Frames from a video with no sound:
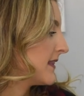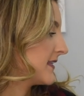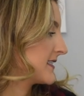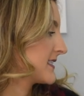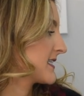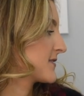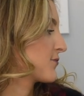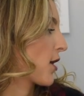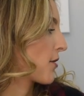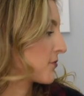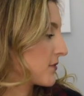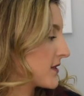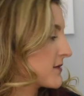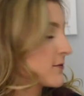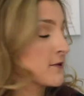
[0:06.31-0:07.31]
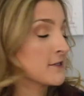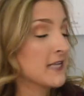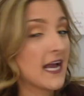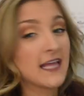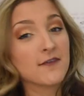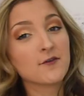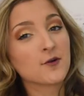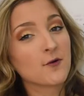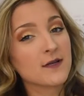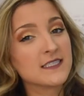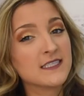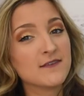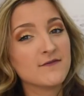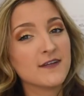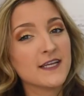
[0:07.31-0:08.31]
This is probably the most highly
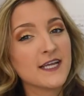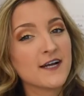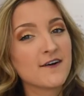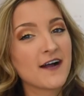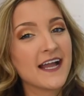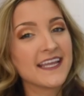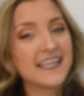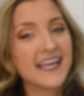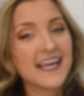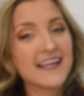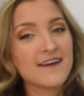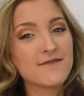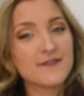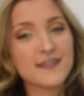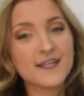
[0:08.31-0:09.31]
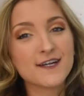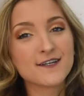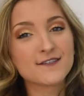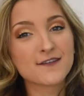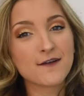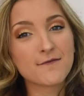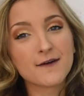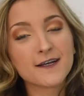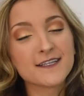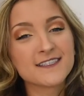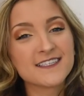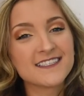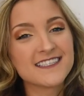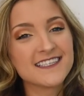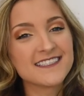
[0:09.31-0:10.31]
requested video I get of the year so I wanted
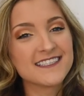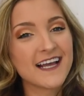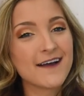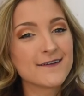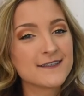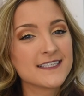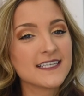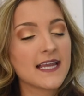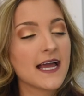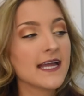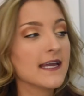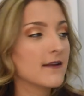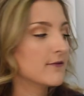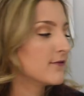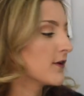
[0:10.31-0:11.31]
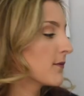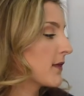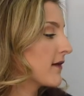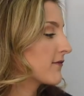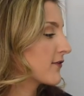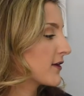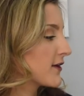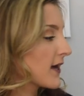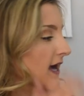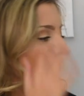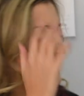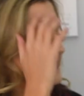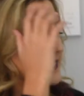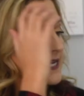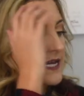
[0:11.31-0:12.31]
to sit down today and film that for you
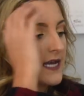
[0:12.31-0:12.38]
guys.